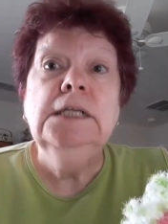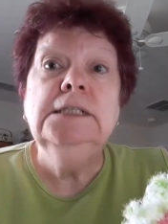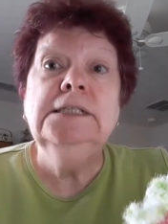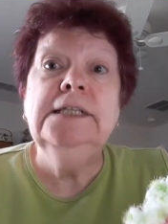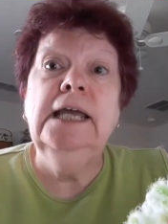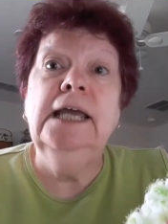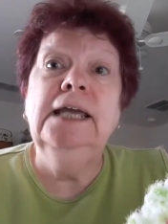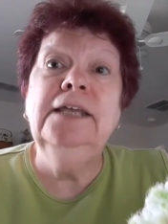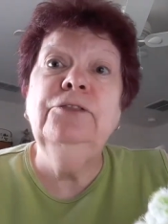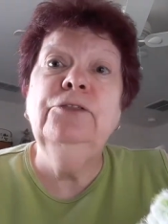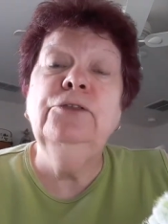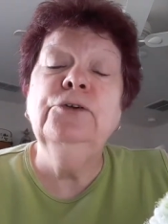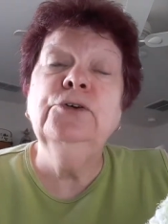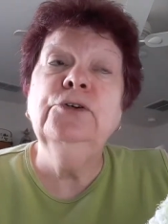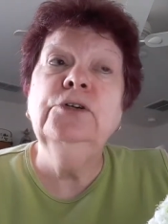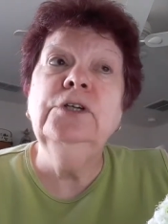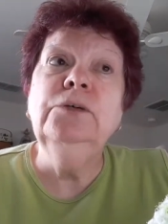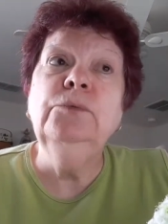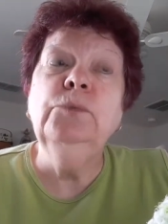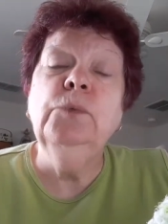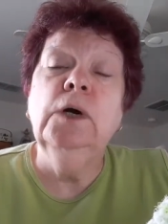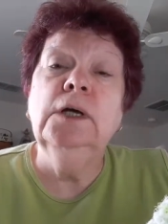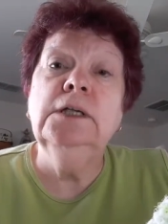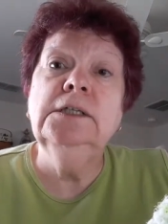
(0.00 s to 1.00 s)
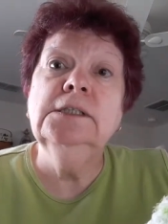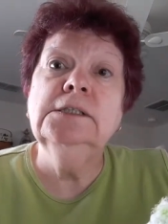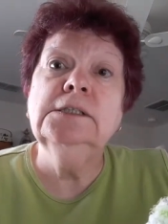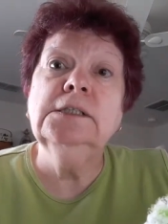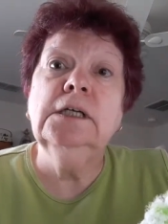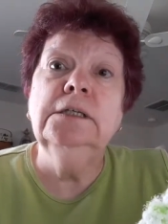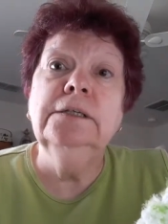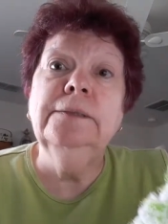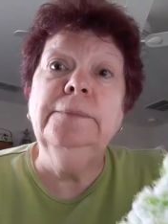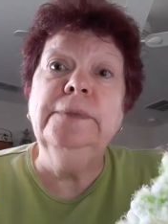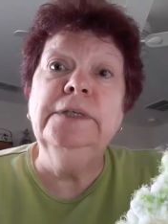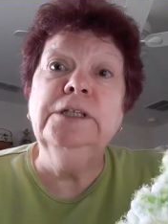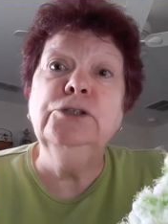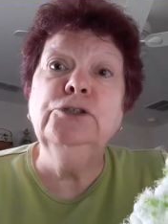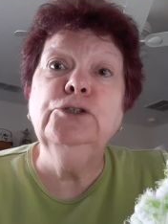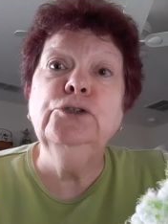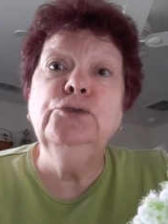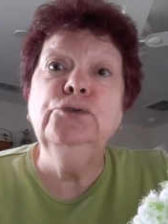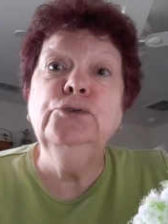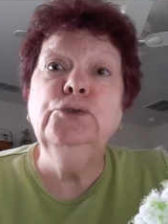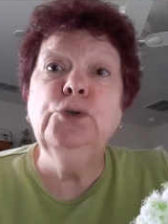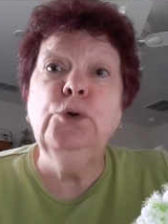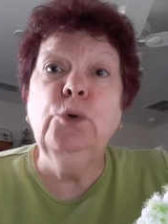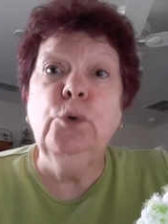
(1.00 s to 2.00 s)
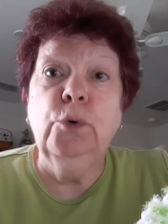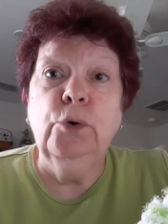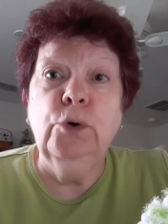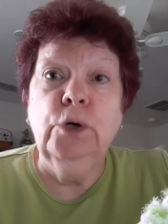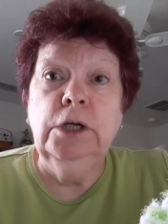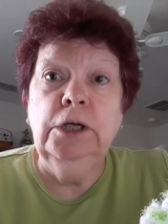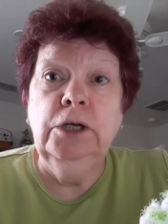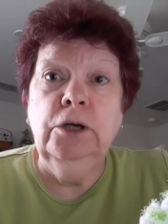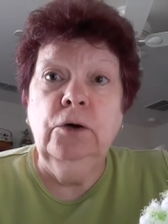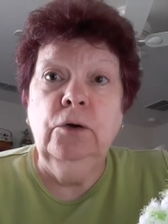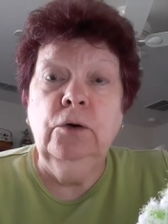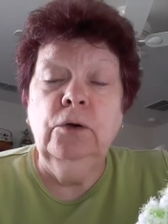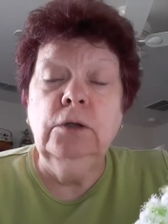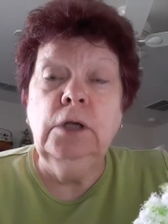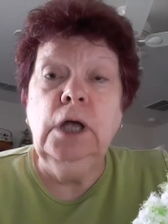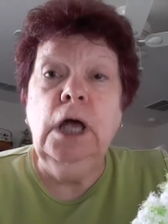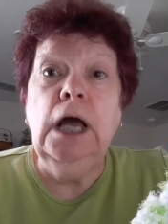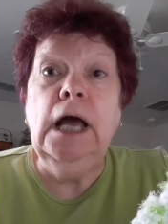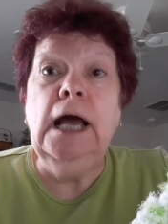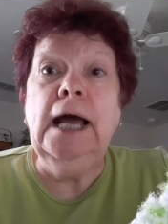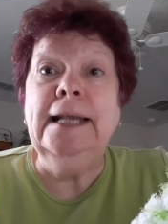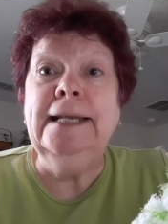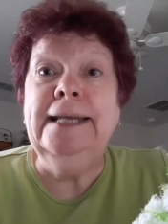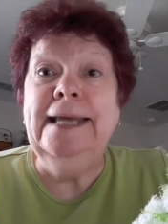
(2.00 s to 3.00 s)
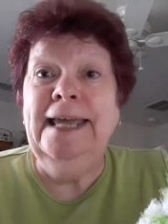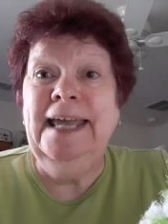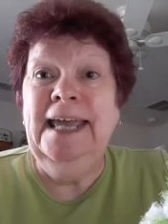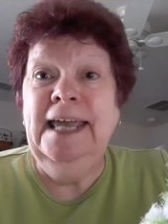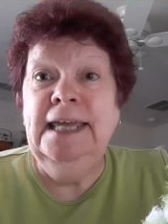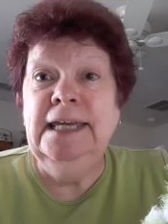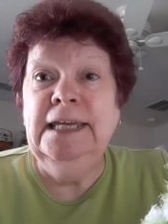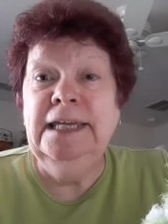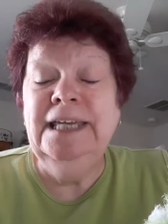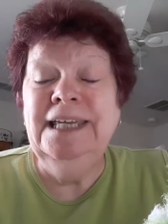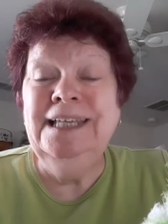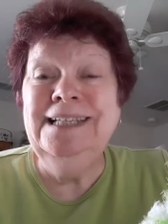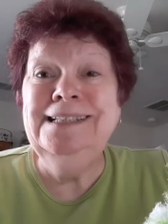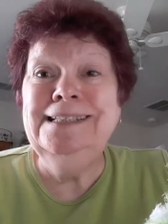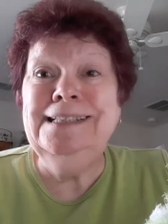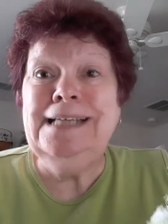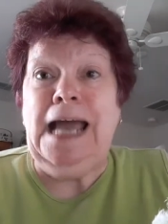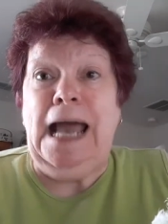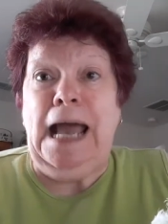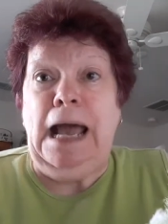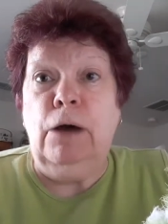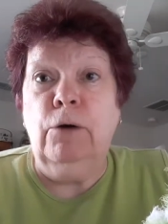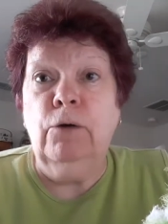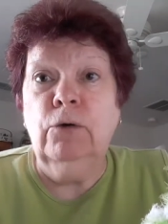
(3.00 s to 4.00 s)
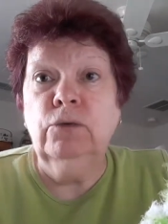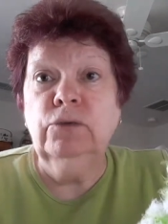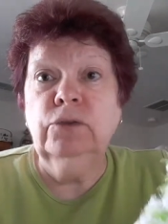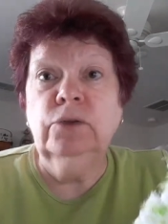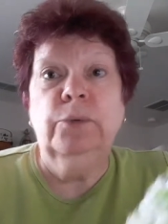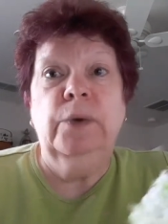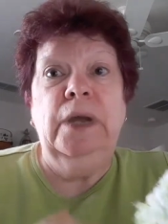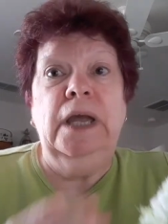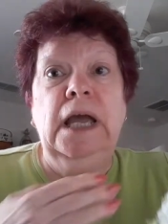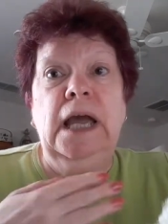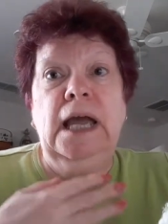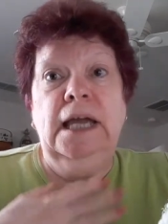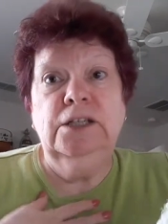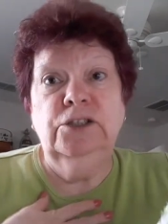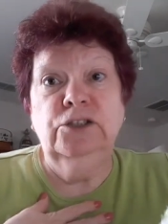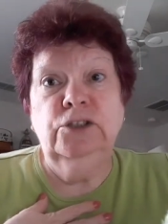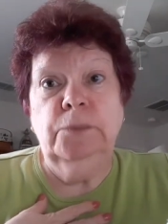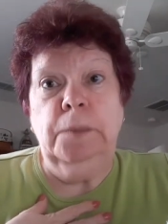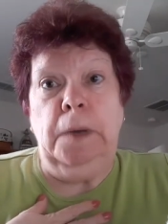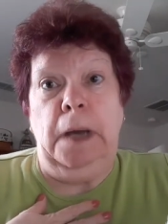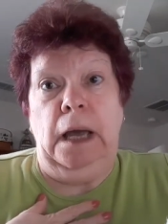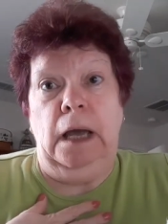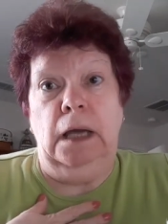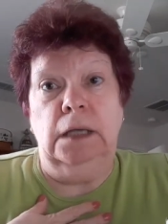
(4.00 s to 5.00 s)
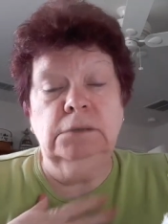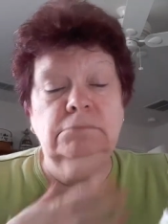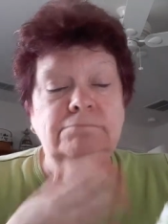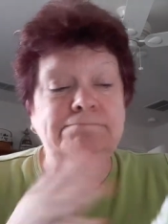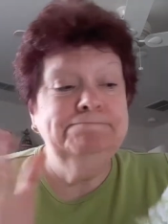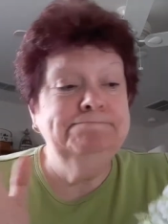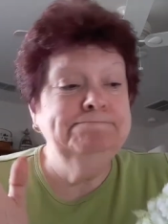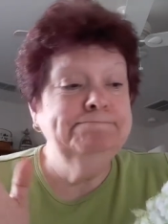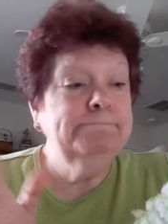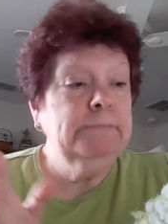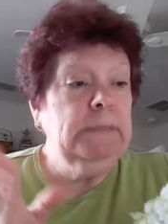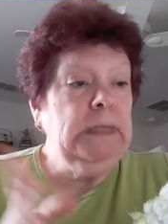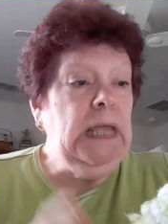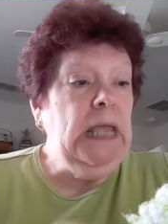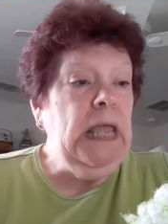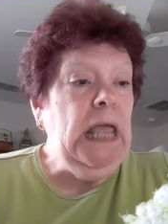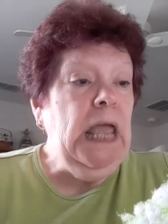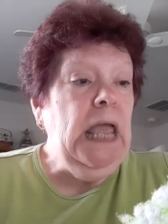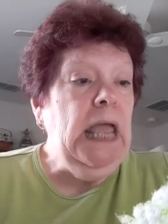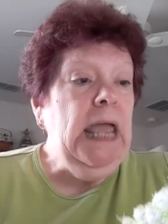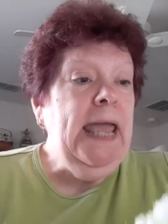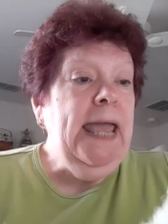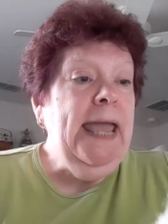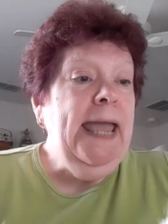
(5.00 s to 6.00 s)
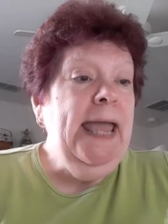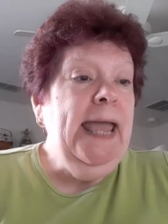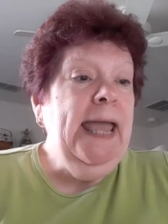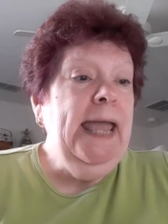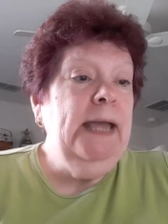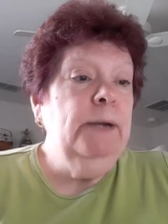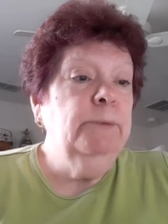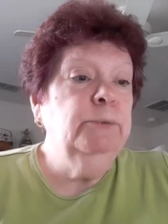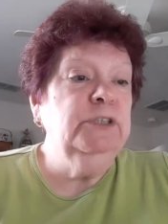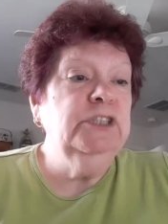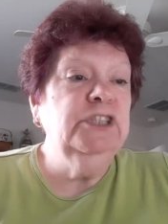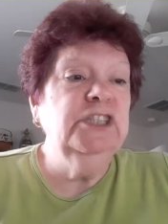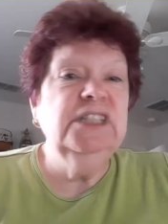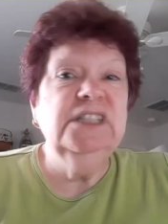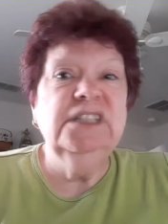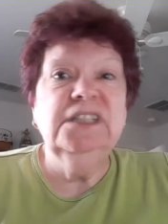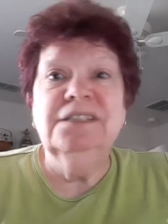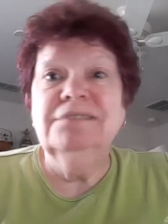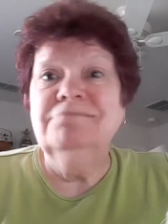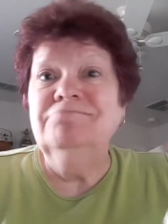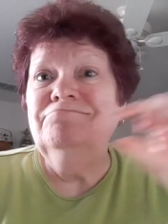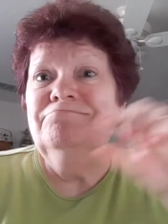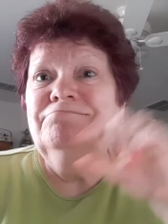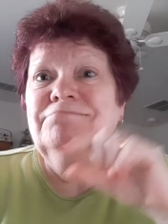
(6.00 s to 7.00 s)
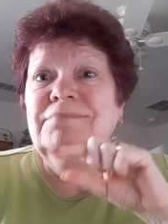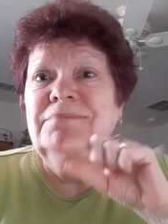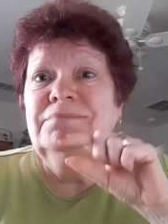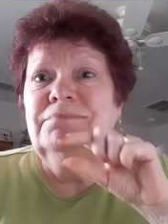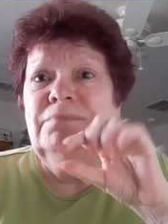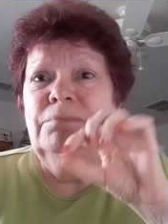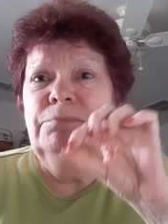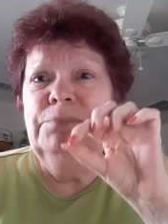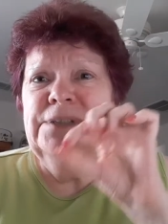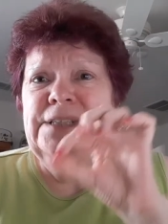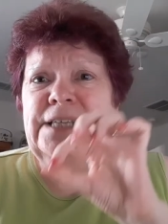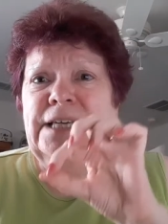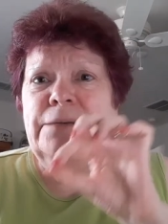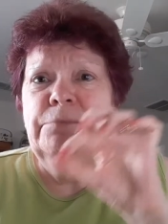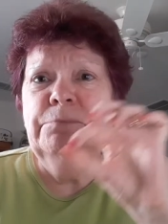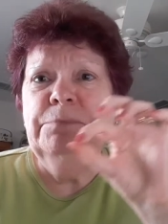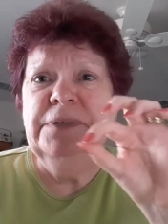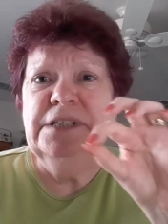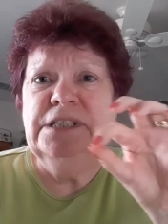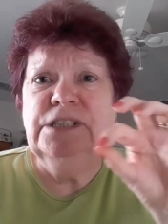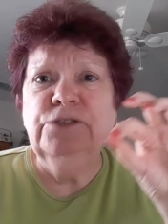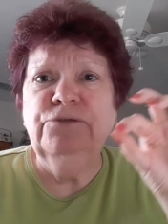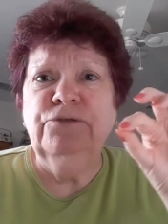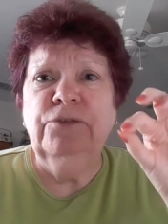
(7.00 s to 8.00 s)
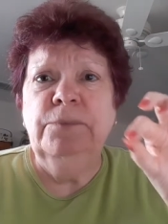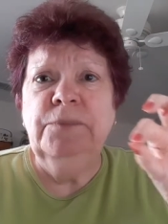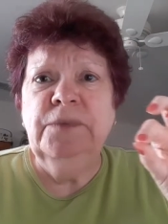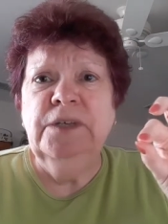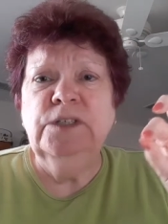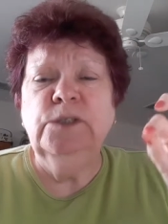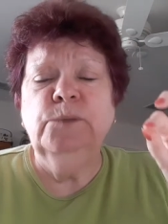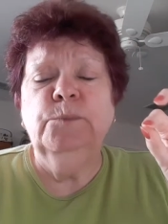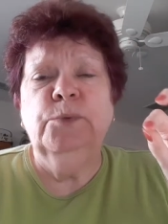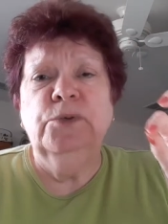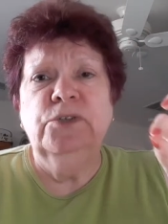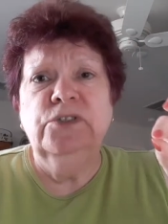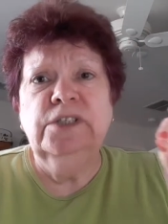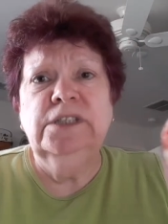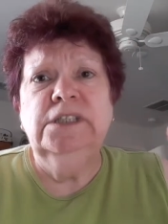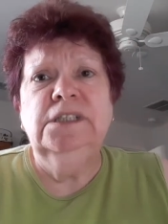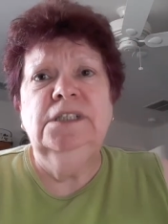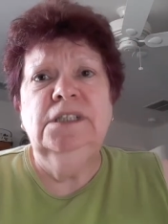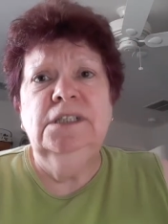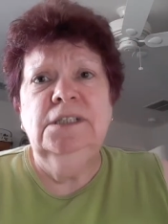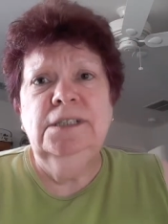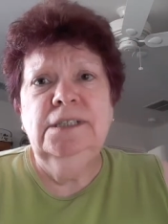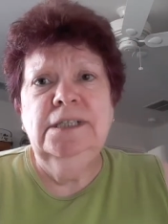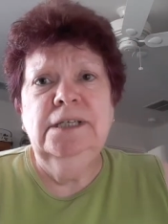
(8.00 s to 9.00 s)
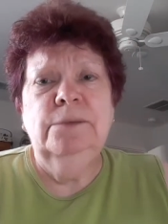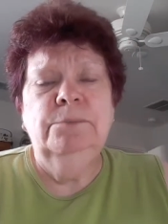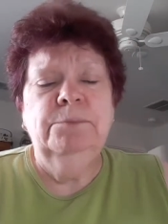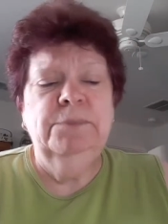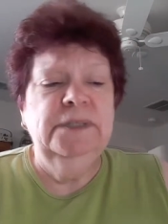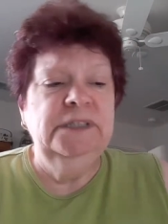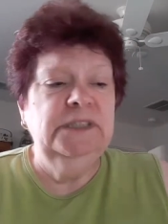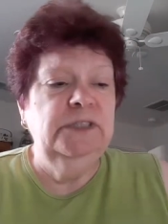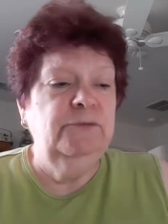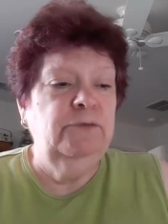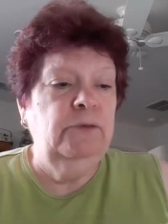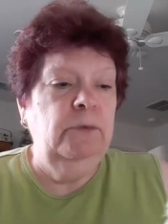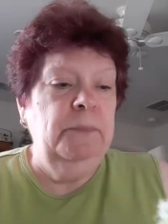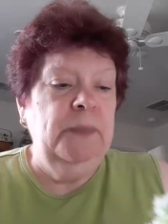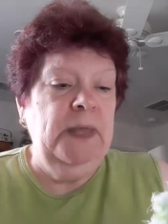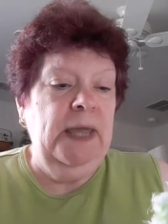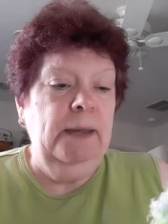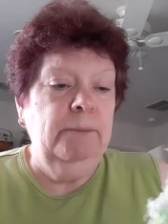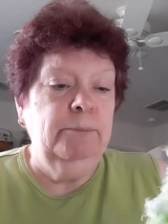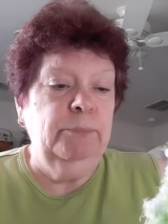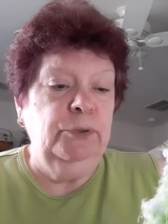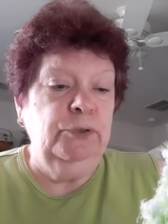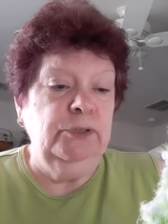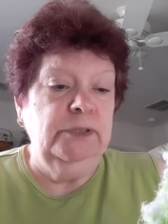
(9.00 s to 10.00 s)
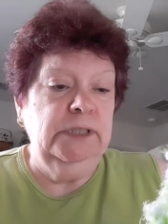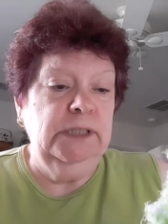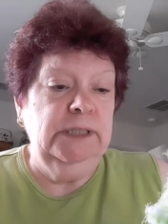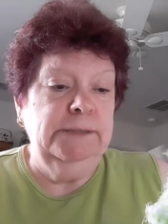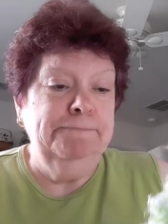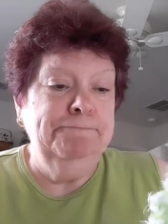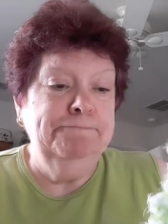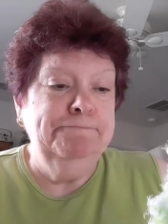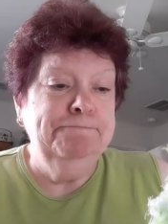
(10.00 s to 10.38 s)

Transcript: Day 31 is going to be a tutorial on a hanging towel, the way I do mine, which is tidbits from this person and tidbits from that person.